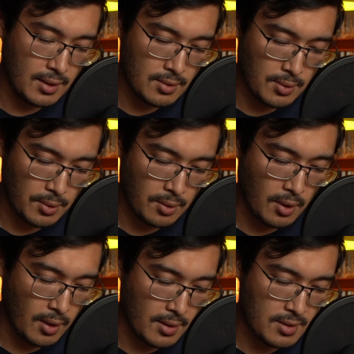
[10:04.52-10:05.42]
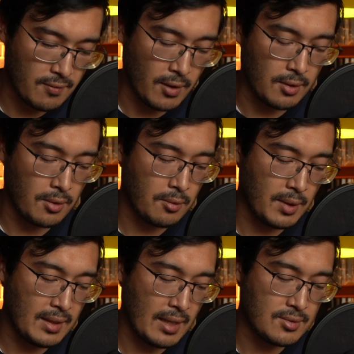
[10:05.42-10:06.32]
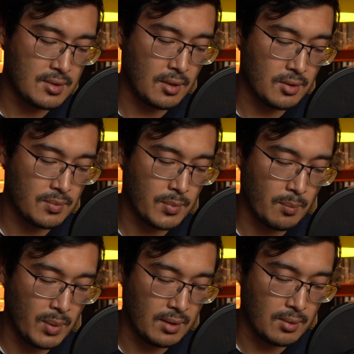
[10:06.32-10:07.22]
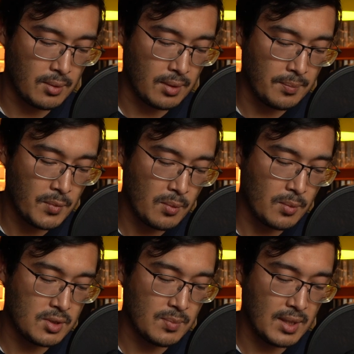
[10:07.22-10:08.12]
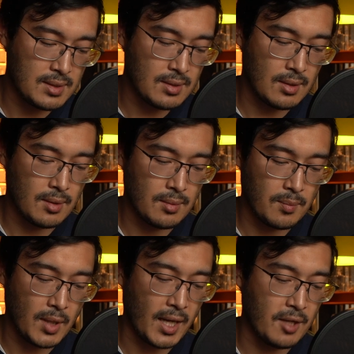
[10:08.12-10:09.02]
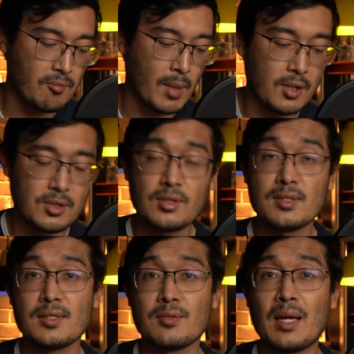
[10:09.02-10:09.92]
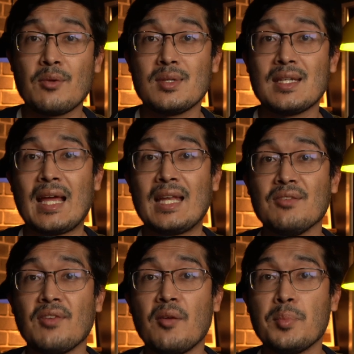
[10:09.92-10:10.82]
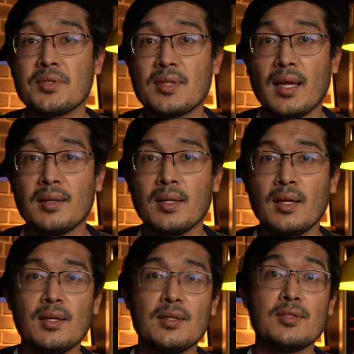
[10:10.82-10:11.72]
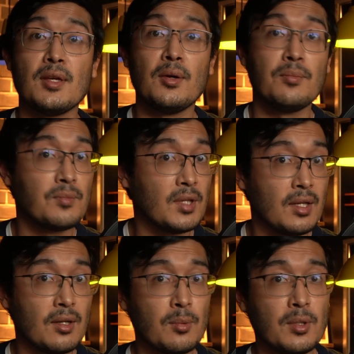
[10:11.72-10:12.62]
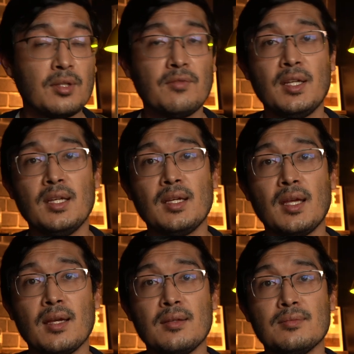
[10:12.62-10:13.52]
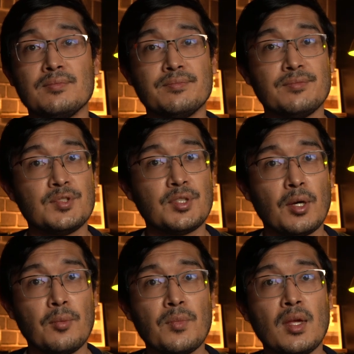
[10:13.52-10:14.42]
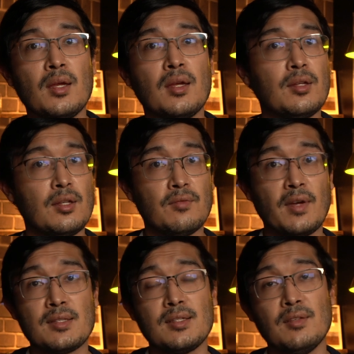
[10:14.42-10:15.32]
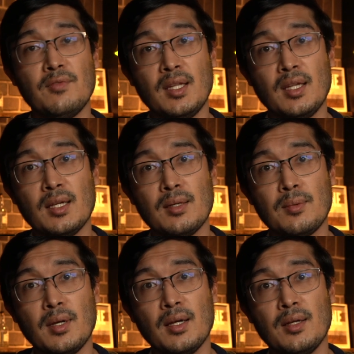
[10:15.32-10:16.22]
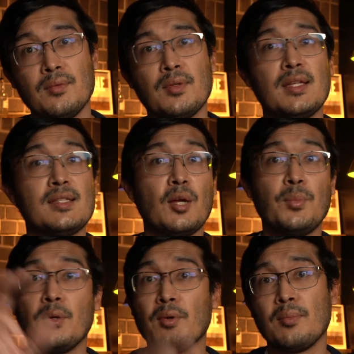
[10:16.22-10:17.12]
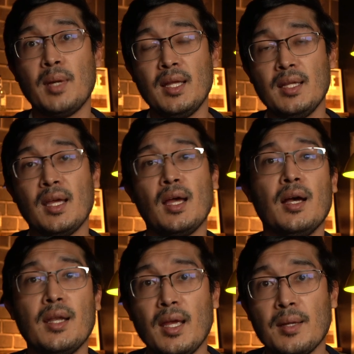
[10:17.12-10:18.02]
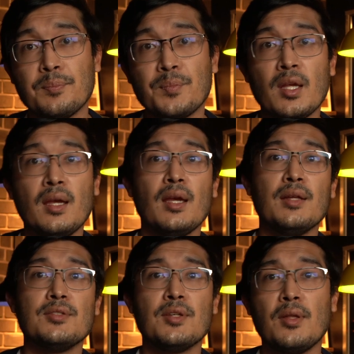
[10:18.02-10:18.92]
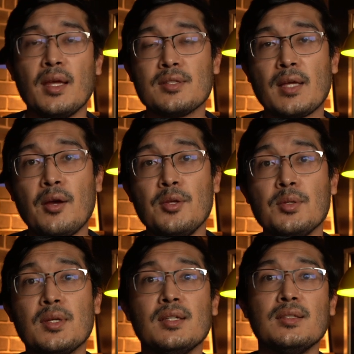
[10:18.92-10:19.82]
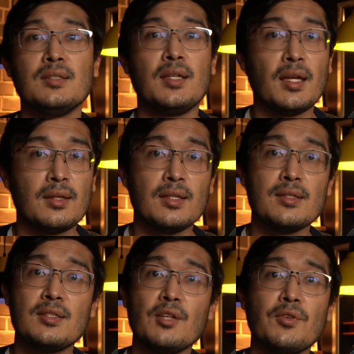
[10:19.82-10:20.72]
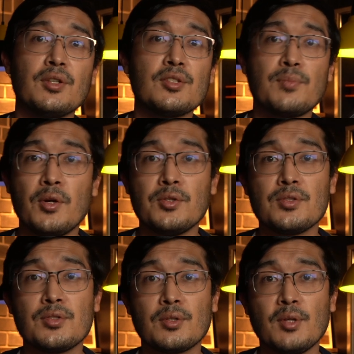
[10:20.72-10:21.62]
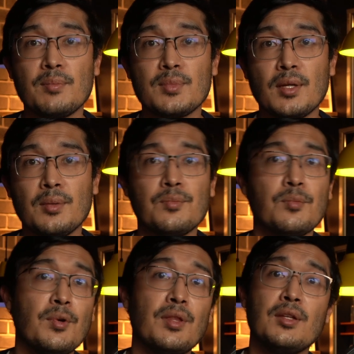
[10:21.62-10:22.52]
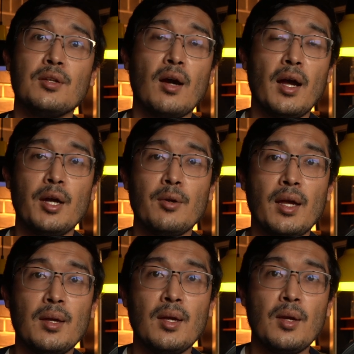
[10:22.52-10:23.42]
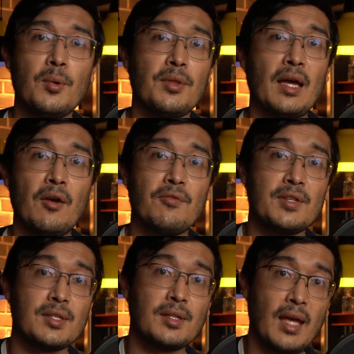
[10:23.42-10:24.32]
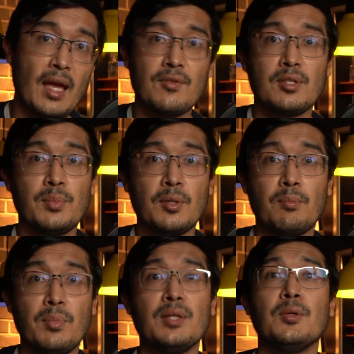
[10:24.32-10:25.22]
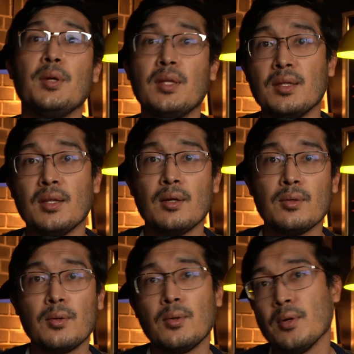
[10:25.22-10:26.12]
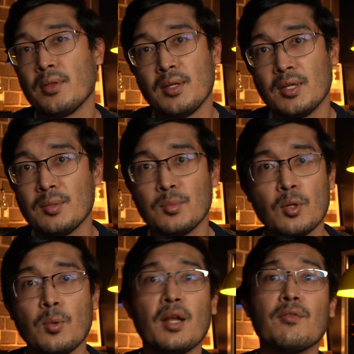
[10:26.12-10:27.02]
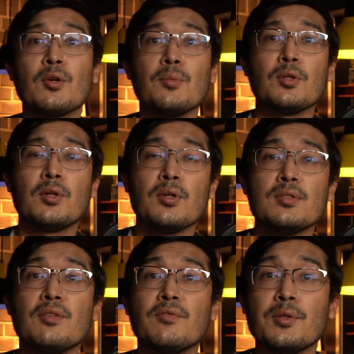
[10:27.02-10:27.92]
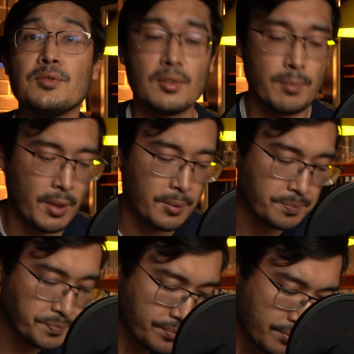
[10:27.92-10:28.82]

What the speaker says: at a total cost of under $3,000 per Bitcoin, which means their kind of margins is around 95%. And so you hear the word NVIDIA again. And so you invest in NVIDIA, well, it's helping with mining at Hut 8. And so that's how you can get these different exposures to crypto within your IRA without physically having to put Bitcoin in there or Ethereum or whatever cryptocurrency floats your boat.